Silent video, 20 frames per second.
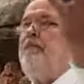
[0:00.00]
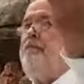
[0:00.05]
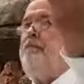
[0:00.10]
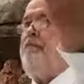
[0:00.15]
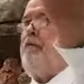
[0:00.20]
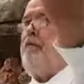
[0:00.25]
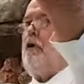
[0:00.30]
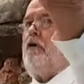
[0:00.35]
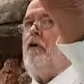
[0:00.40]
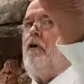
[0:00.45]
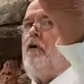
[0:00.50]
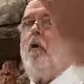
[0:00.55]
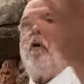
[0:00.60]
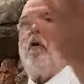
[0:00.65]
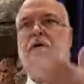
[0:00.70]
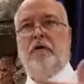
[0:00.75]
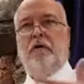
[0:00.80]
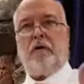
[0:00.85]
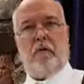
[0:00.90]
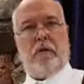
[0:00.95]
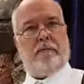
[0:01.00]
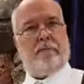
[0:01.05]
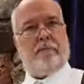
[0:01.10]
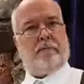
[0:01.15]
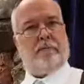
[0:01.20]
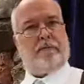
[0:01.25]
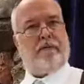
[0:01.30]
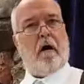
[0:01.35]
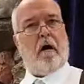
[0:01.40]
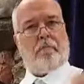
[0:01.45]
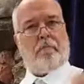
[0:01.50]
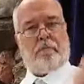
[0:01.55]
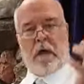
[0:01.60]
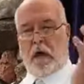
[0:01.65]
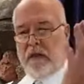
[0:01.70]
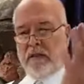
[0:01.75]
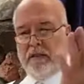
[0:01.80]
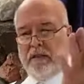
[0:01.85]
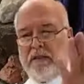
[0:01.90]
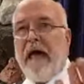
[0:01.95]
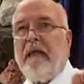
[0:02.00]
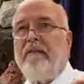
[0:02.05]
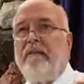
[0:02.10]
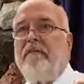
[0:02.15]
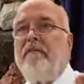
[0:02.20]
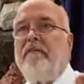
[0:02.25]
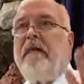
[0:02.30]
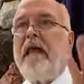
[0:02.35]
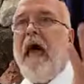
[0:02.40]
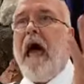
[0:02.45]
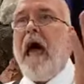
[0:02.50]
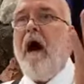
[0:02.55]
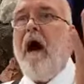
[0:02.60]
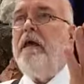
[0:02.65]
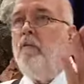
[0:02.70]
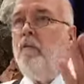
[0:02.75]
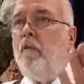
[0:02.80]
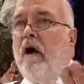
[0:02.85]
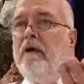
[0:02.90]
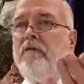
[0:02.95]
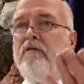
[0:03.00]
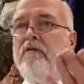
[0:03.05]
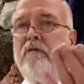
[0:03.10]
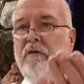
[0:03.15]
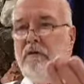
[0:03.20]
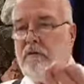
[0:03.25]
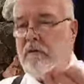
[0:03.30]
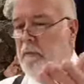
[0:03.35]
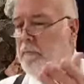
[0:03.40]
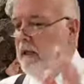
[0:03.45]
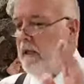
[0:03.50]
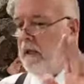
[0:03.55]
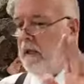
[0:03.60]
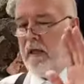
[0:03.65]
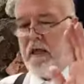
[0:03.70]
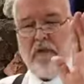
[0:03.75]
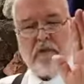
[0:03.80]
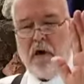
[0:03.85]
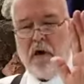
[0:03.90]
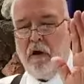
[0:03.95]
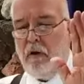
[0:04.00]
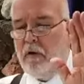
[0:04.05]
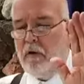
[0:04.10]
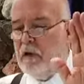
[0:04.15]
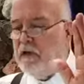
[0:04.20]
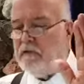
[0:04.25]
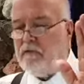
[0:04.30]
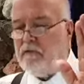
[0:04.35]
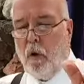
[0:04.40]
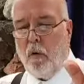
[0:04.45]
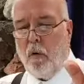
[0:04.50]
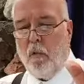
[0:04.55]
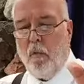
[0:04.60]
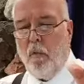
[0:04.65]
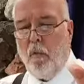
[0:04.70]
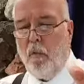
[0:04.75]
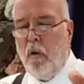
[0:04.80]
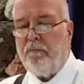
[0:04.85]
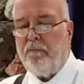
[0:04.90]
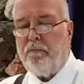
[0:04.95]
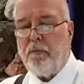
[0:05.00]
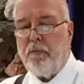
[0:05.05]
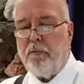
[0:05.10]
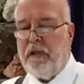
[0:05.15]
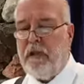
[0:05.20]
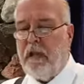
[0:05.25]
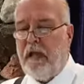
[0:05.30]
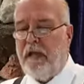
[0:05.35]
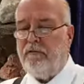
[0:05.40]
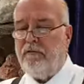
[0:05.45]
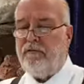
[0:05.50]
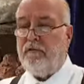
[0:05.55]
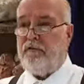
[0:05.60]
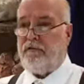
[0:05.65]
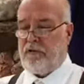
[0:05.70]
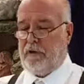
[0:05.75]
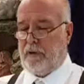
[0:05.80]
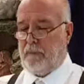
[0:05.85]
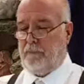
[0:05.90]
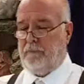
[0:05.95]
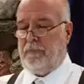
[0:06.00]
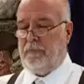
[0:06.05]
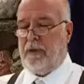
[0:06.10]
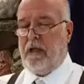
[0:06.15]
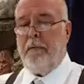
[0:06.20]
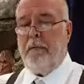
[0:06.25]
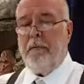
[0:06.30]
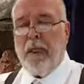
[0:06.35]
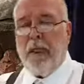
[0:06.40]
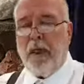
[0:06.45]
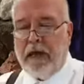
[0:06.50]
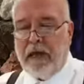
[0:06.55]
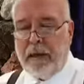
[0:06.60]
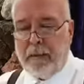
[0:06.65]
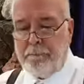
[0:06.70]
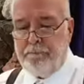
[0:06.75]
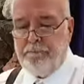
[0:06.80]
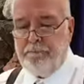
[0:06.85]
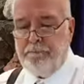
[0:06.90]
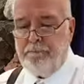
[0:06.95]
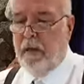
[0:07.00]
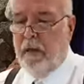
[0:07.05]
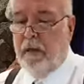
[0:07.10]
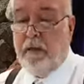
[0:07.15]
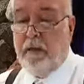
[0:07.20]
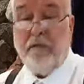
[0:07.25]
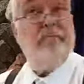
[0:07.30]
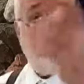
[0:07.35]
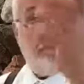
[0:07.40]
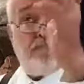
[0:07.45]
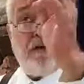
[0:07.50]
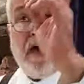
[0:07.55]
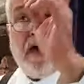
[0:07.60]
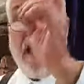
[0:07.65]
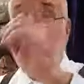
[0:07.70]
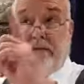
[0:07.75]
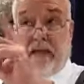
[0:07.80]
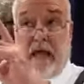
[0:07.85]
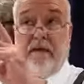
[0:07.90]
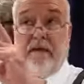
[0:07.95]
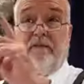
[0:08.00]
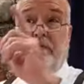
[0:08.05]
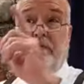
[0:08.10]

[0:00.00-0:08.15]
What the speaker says: be for glory to Himself. That's how He wants it to be. It's a wonderful relationship. Okay. In fact, that's